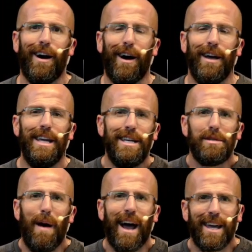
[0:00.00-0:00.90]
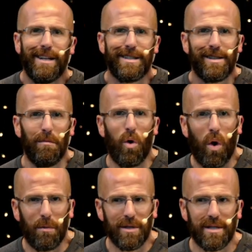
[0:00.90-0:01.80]
back into some
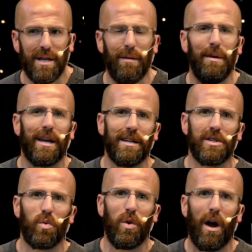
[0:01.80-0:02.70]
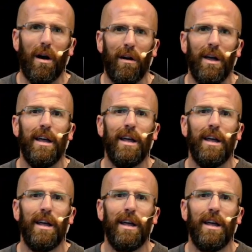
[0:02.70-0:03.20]
normalcy because we are